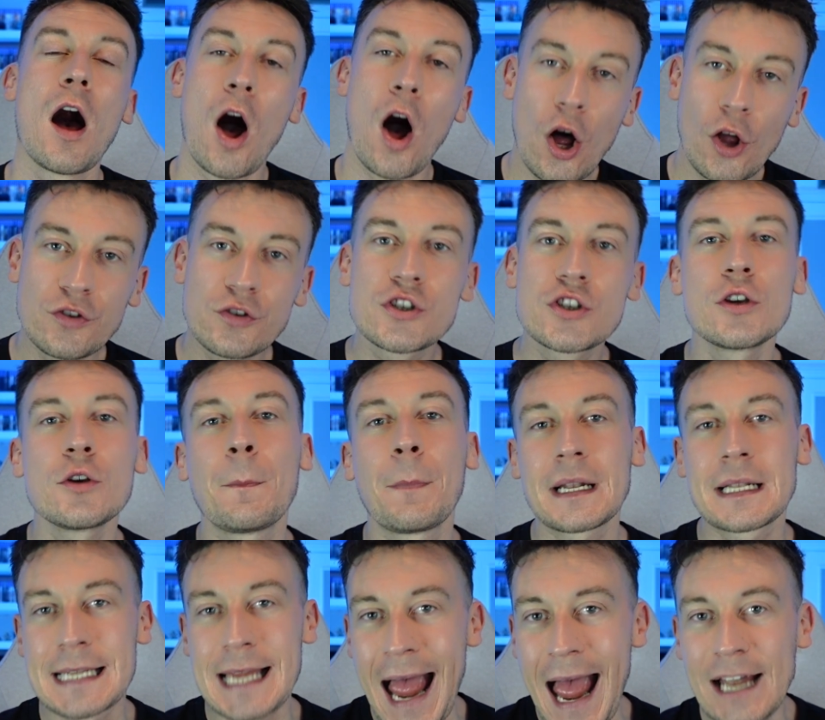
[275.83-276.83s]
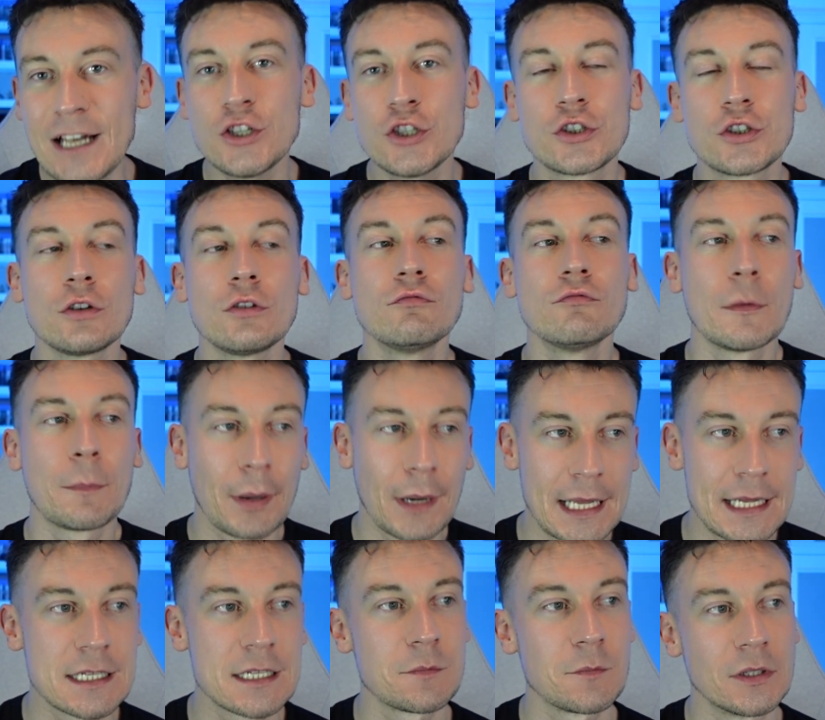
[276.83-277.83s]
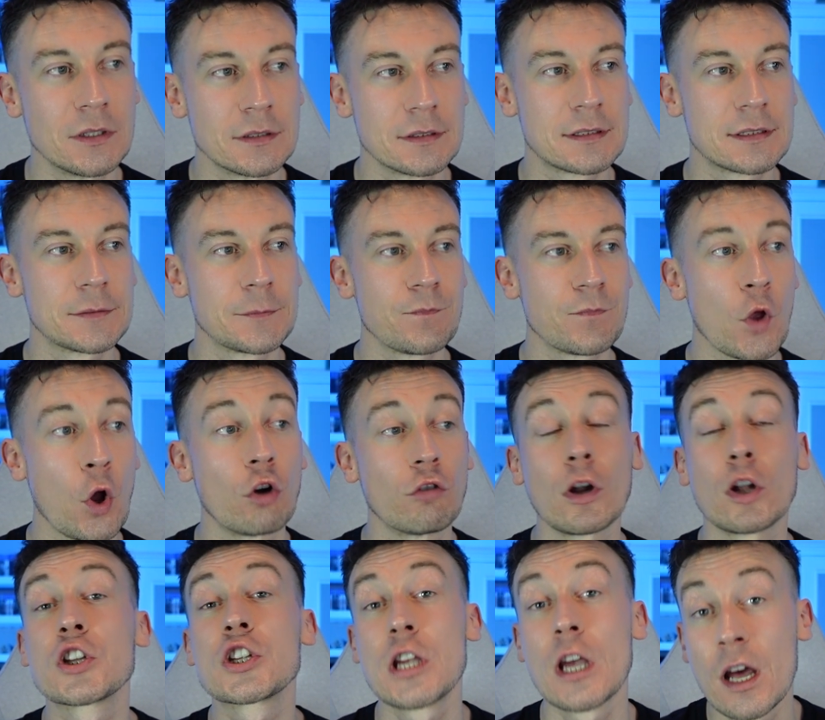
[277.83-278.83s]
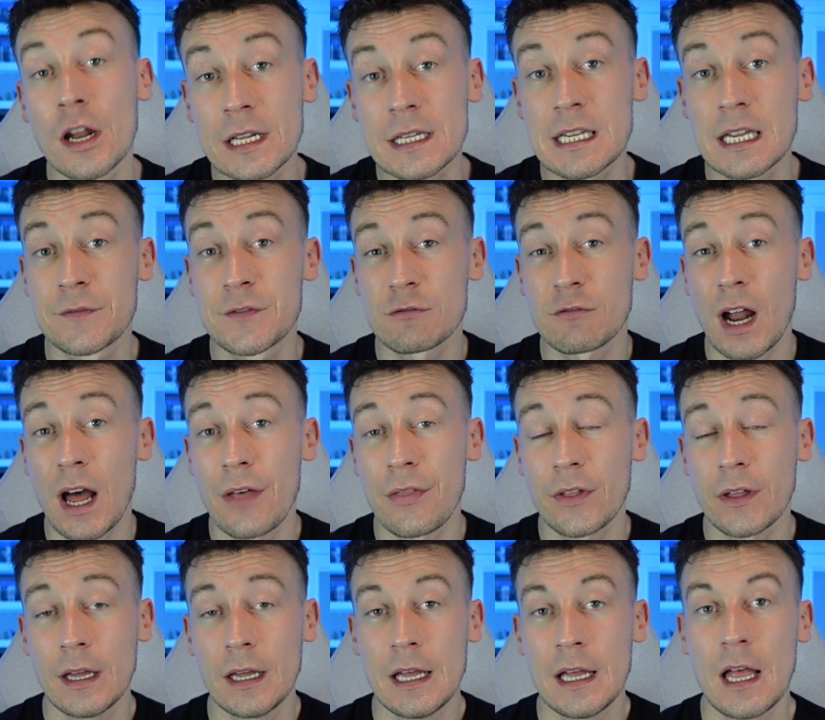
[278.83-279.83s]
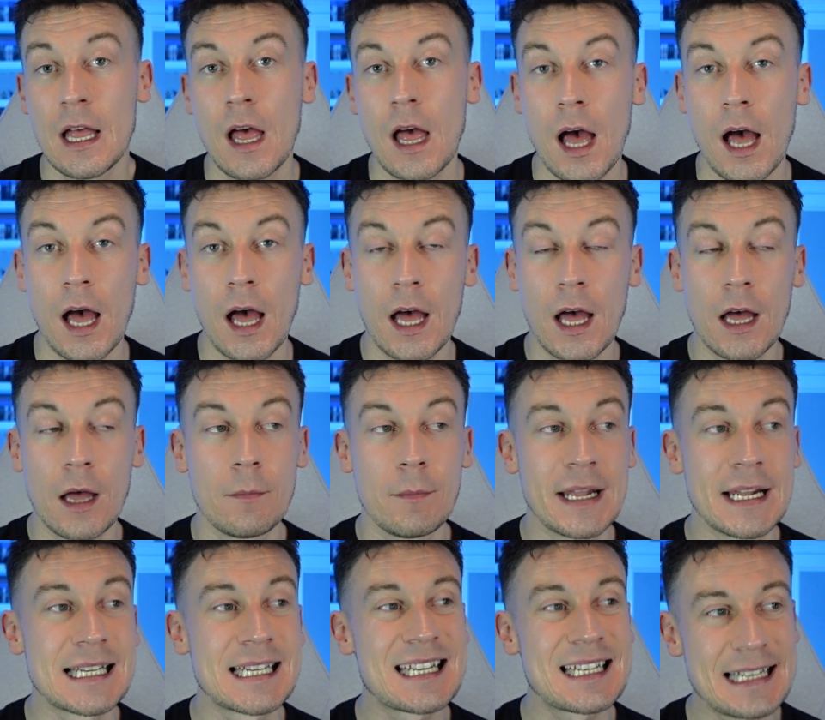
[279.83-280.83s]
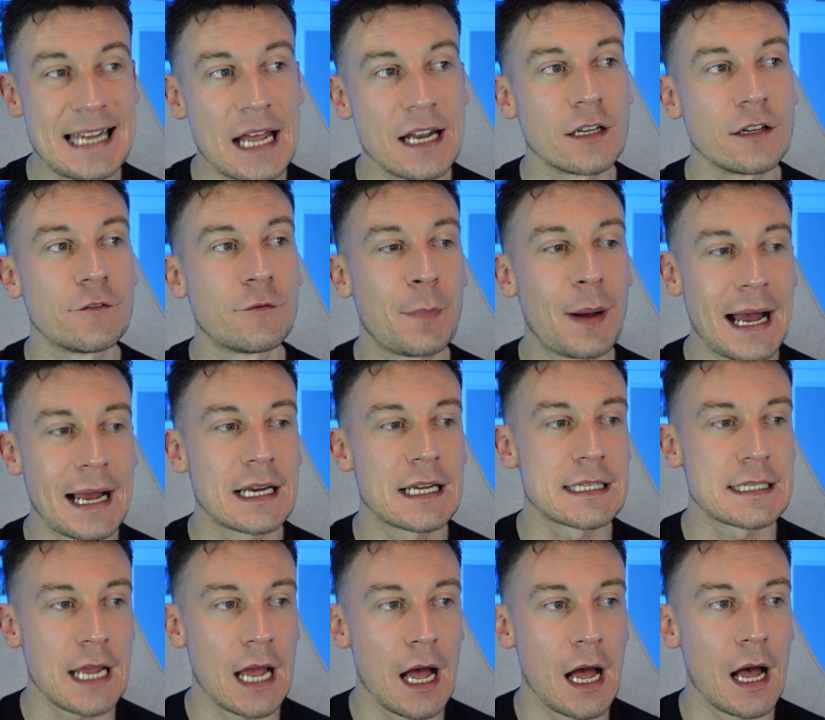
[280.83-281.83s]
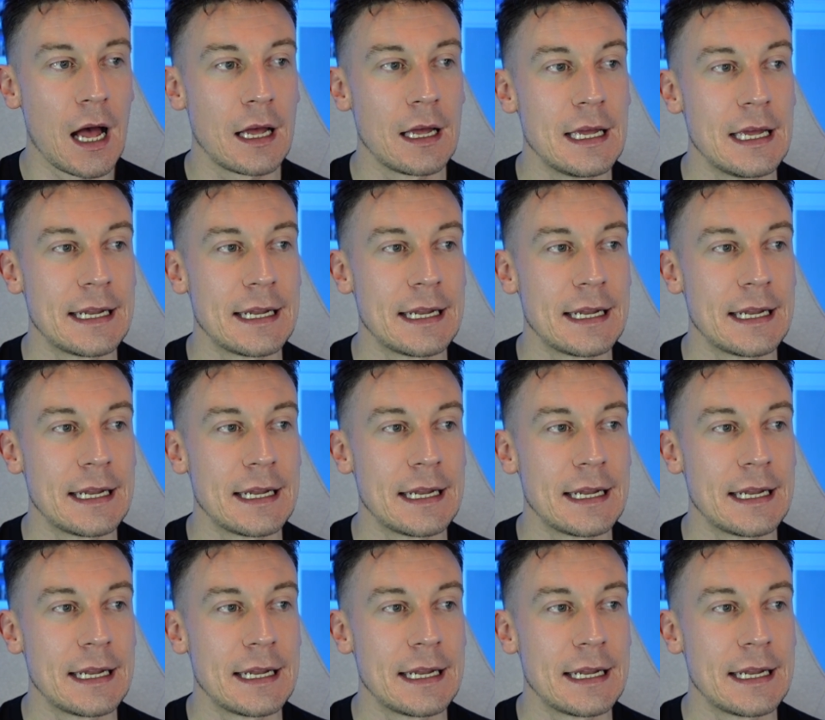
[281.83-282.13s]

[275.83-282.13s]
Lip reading: On to potential replacements, or alternatives rather, instead of Paqueta.